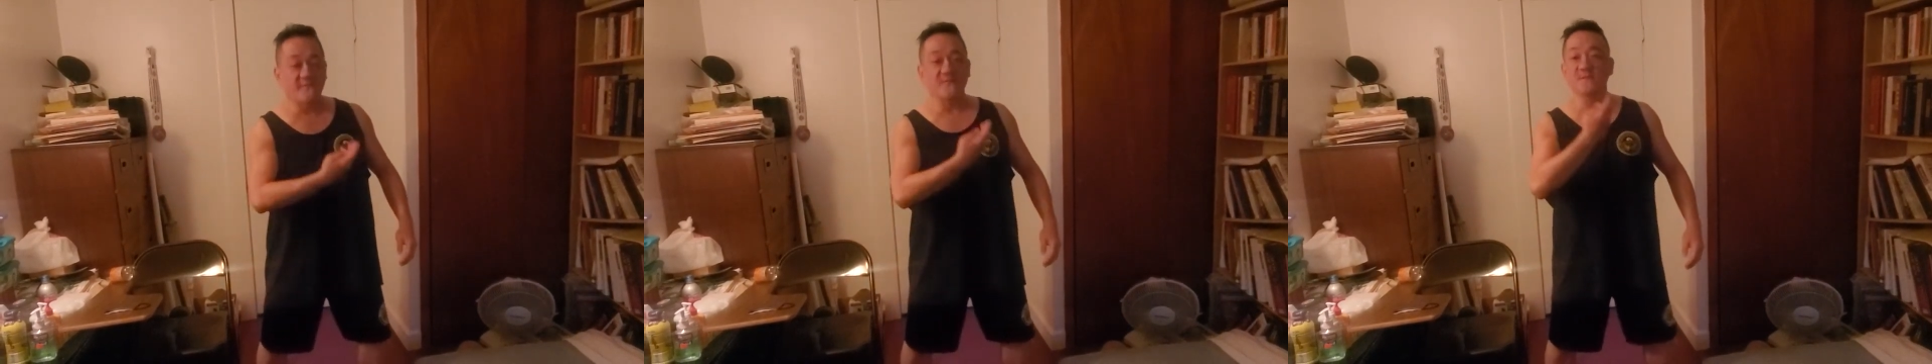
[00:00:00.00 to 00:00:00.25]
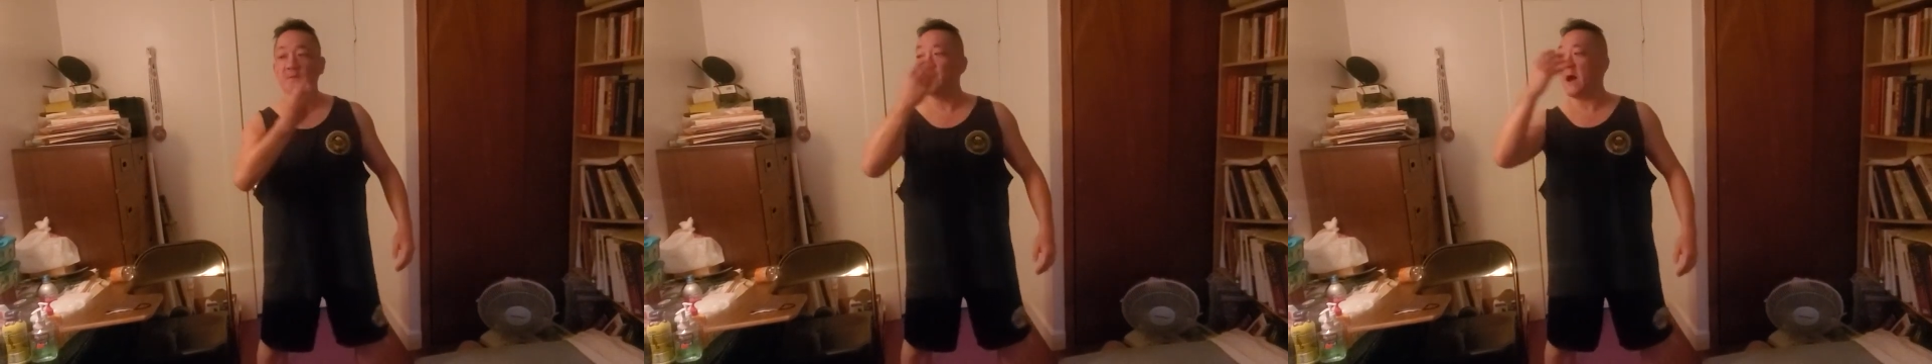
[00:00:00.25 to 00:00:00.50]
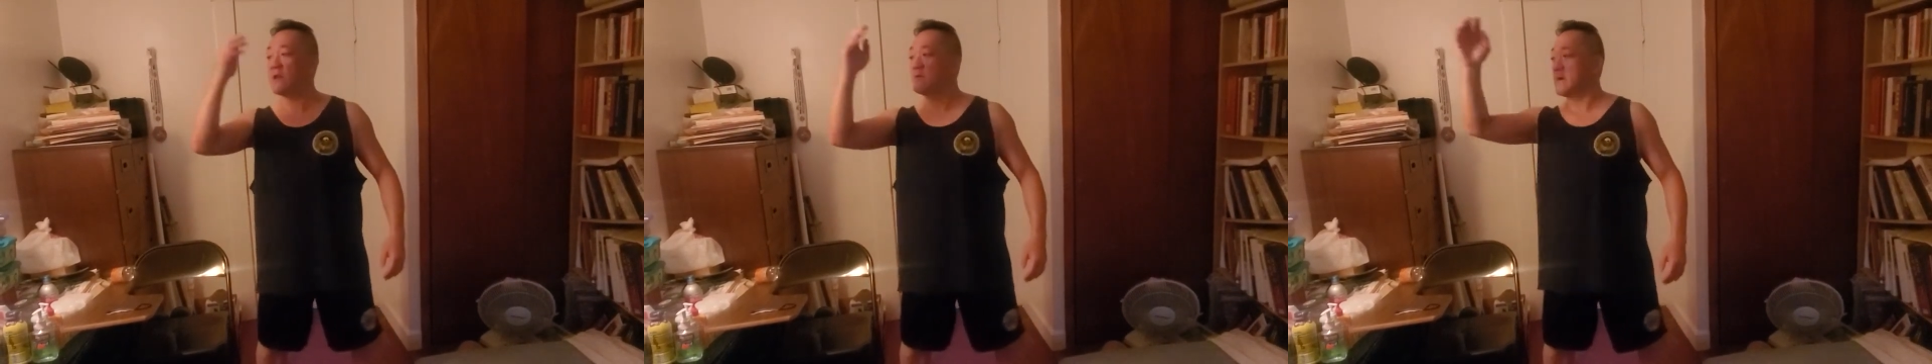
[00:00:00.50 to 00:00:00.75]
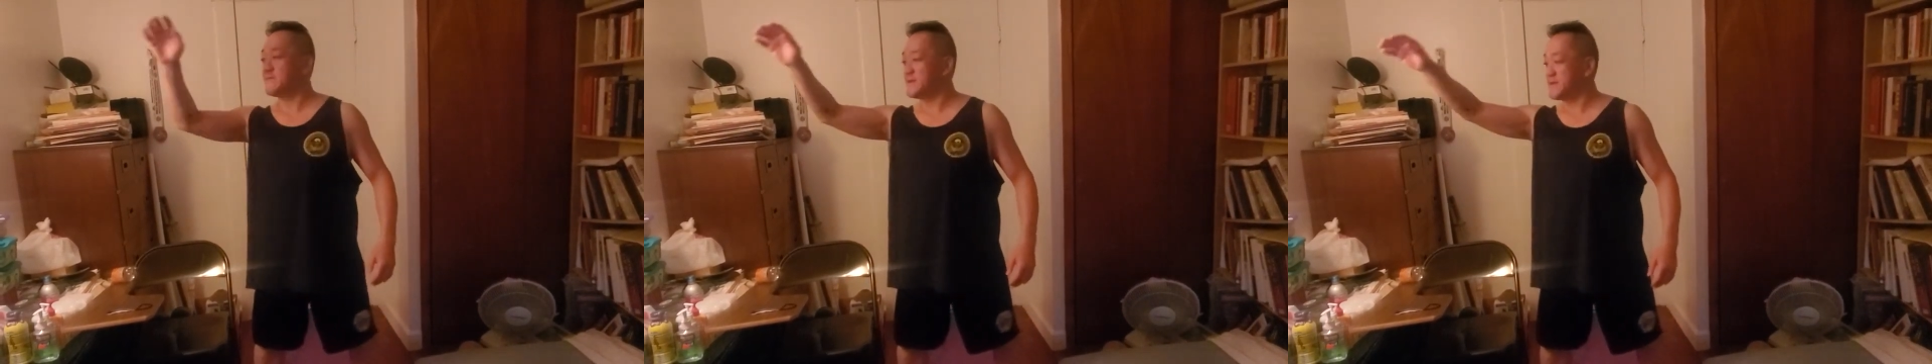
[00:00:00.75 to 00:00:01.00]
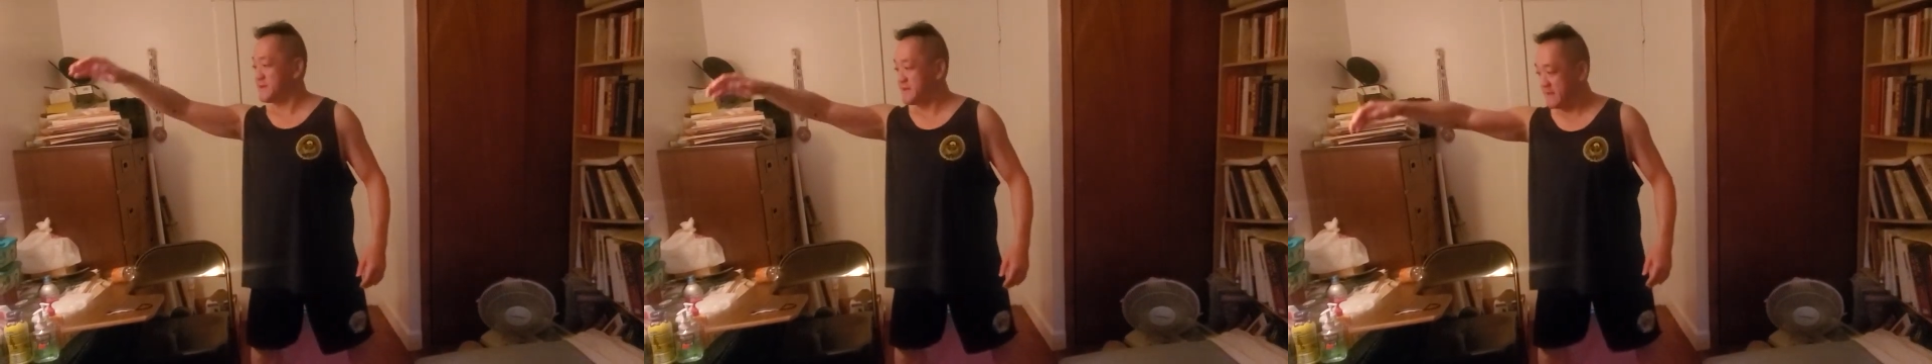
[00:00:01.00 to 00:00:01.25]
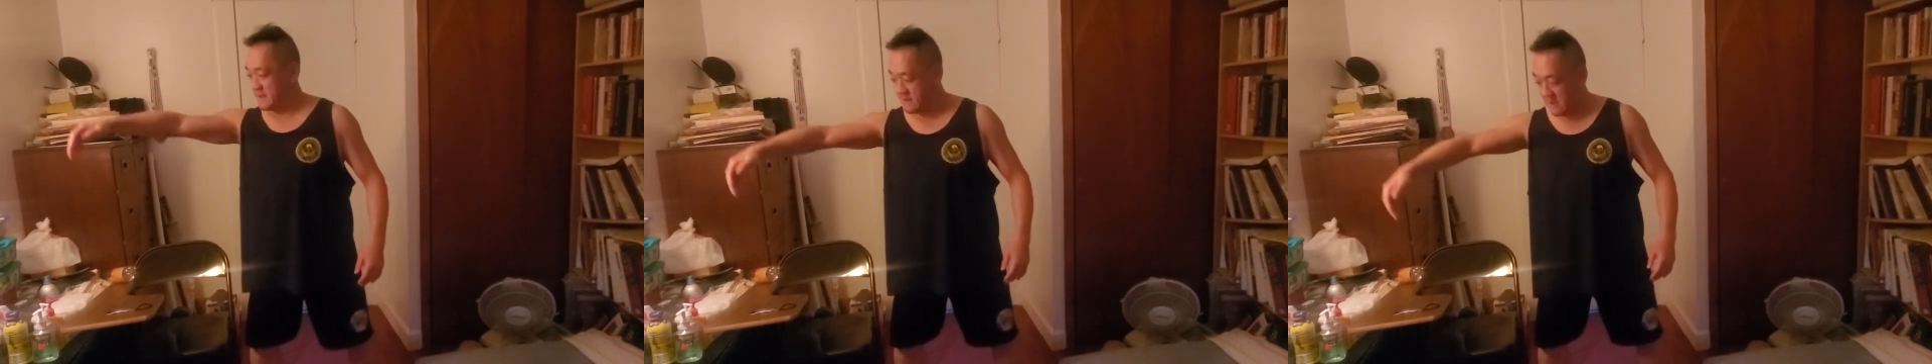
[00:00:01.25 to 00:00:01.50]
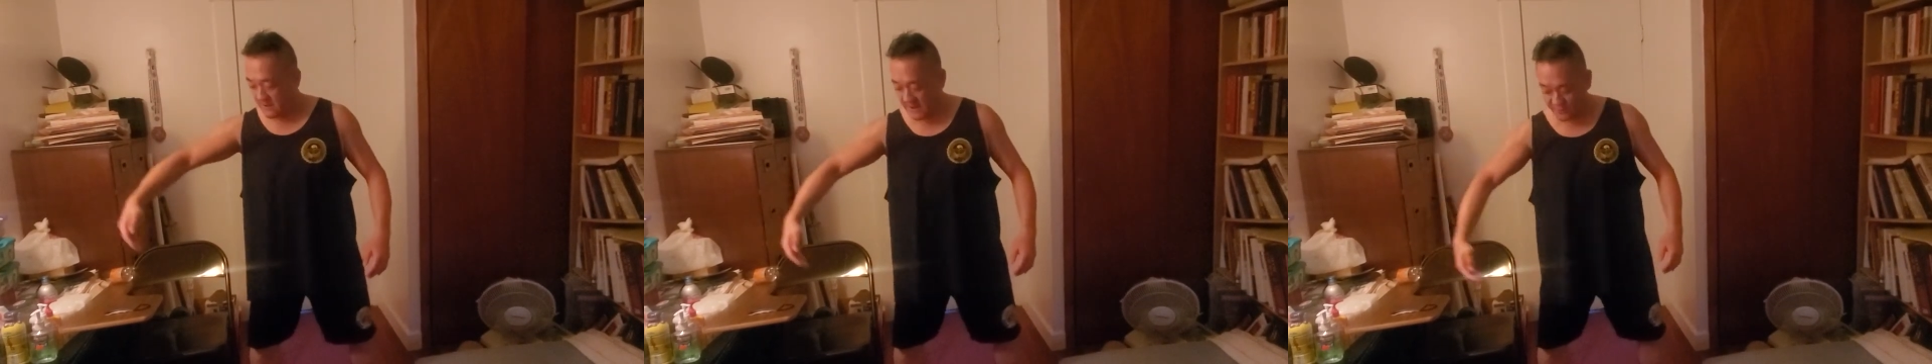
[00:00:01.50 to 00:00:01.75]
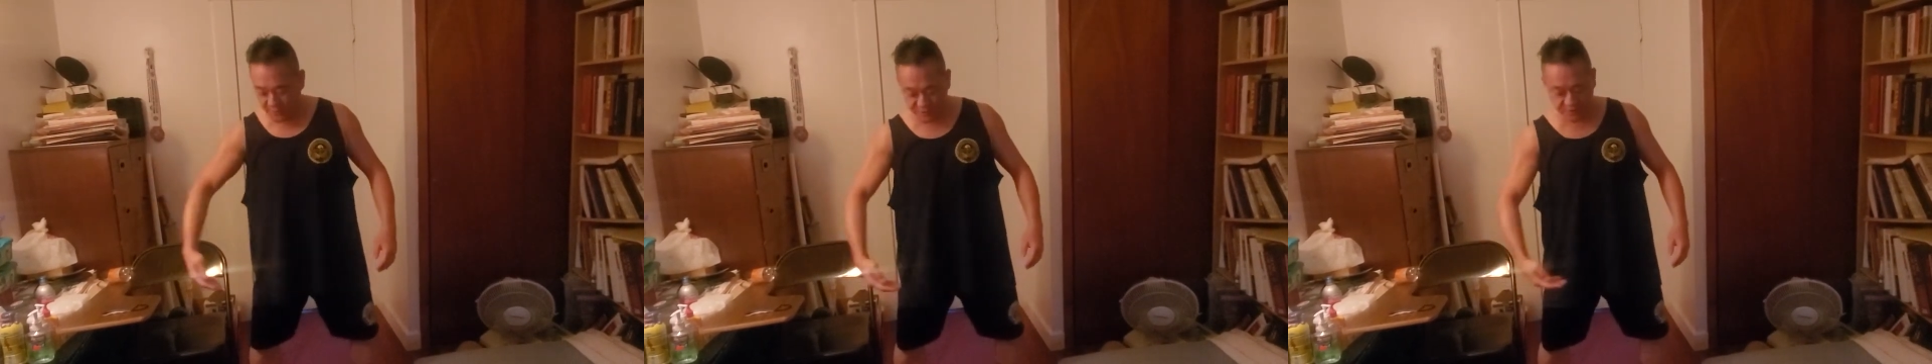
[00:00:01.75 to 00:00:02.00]
from the bottom of the sea,
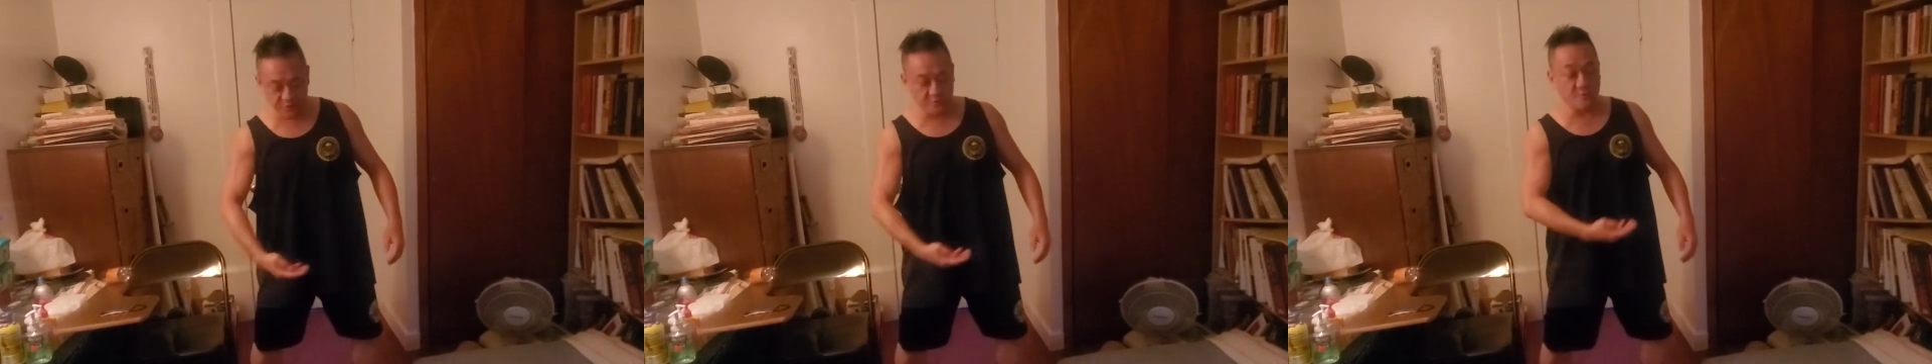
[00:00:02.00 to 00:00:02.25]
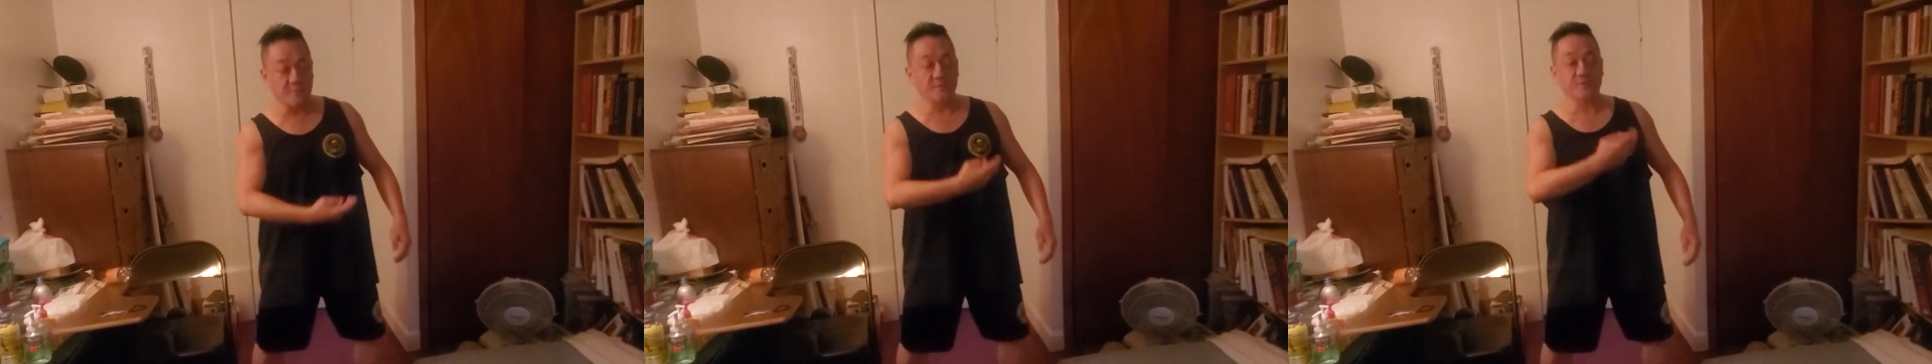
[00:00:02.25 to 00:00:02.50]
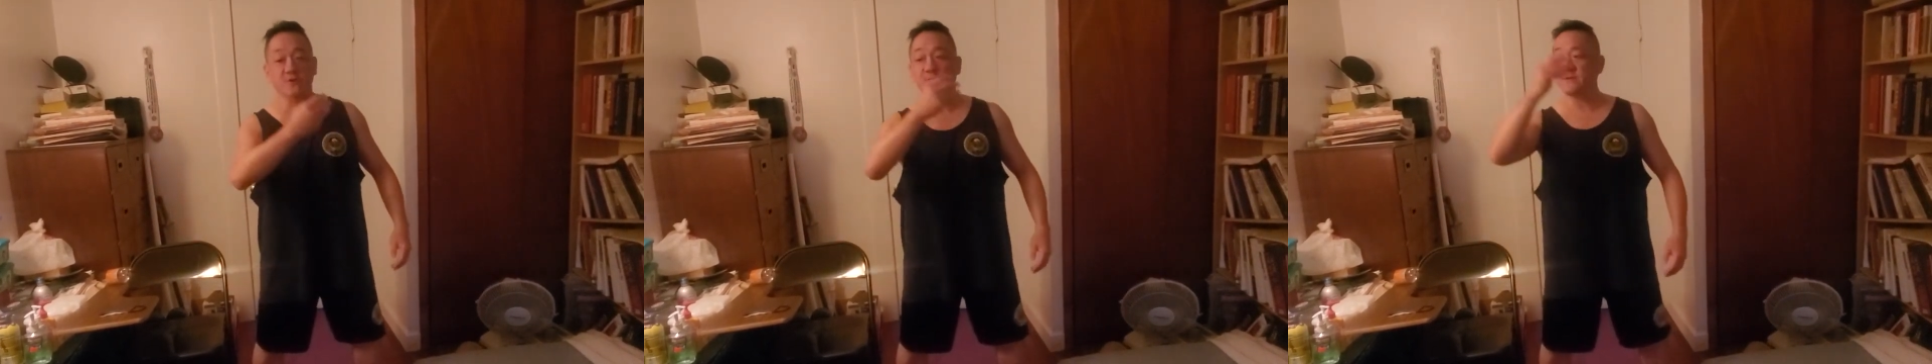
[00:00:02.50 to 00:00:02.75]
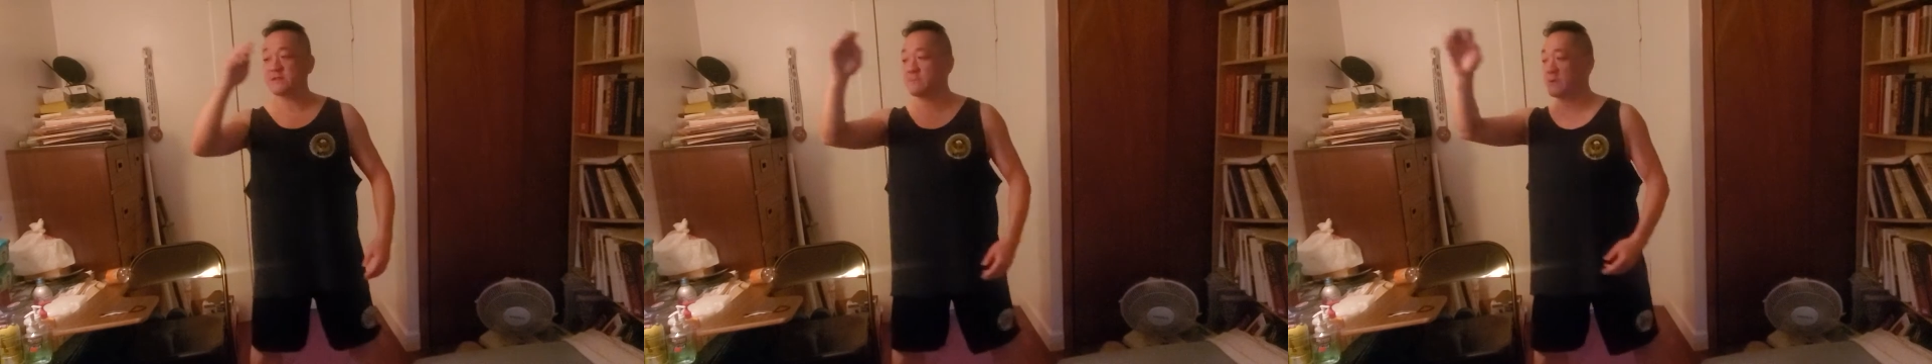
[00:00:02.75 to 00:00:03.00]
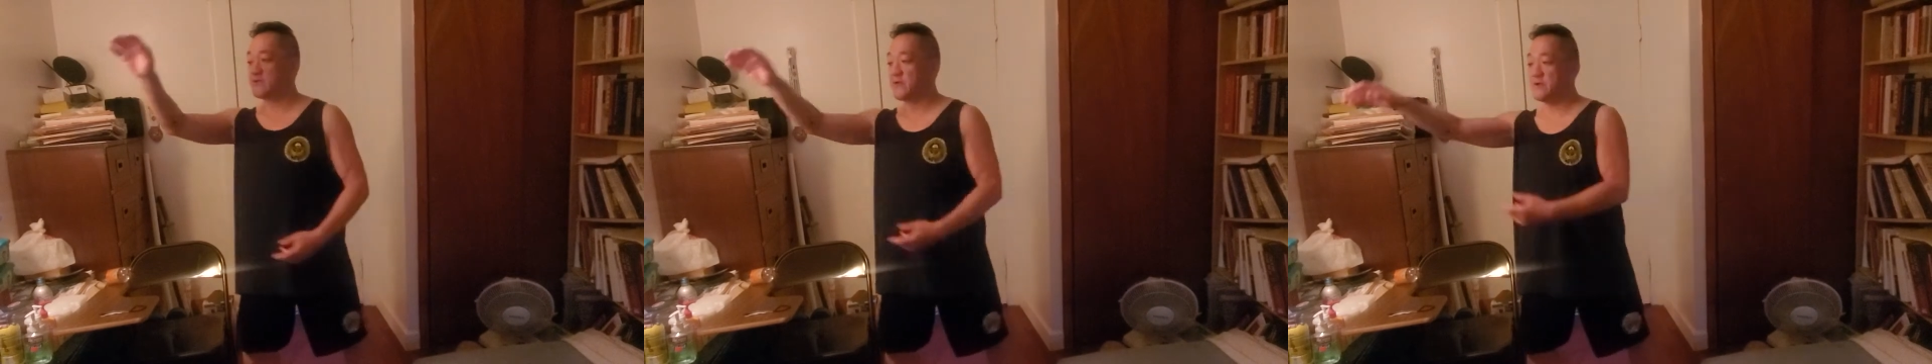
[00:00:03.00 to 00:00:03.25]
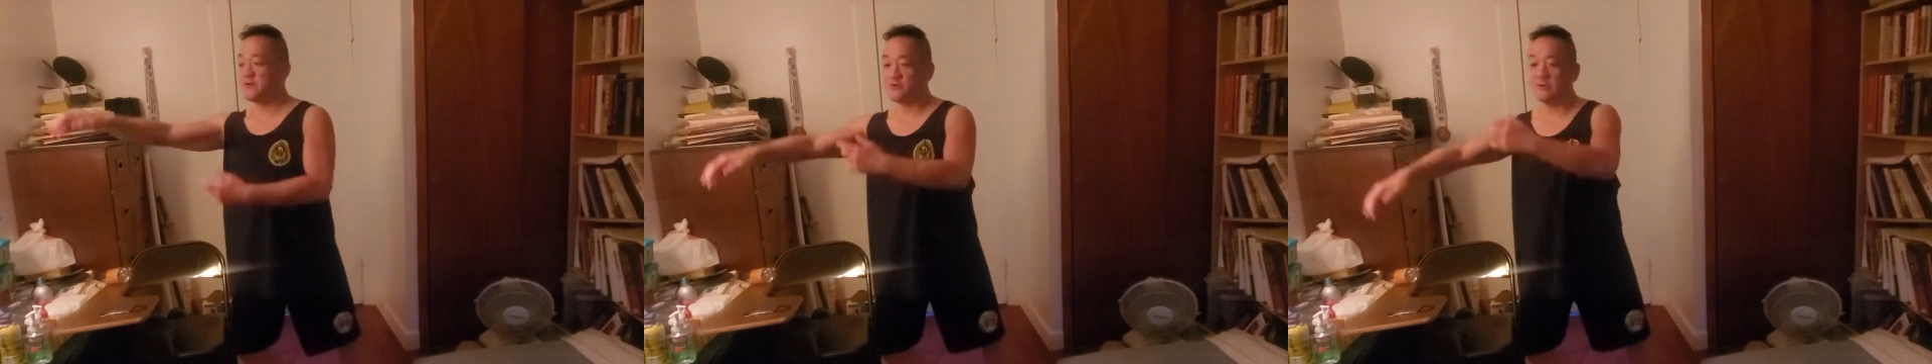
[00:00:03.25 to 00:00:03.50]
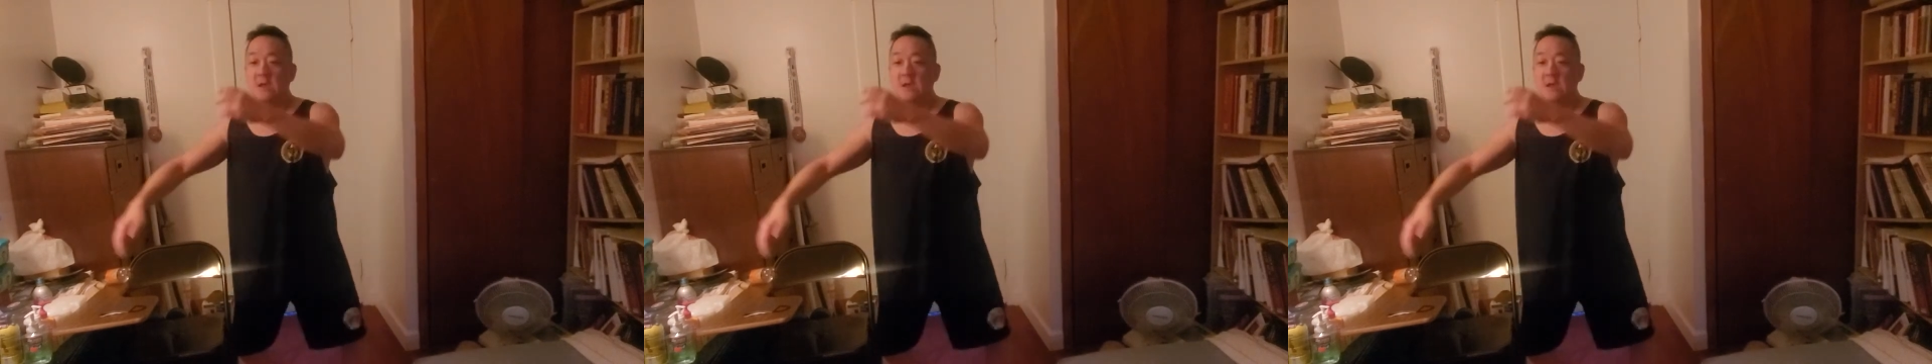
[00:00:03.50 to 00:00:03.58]
like you're scooping some treasure.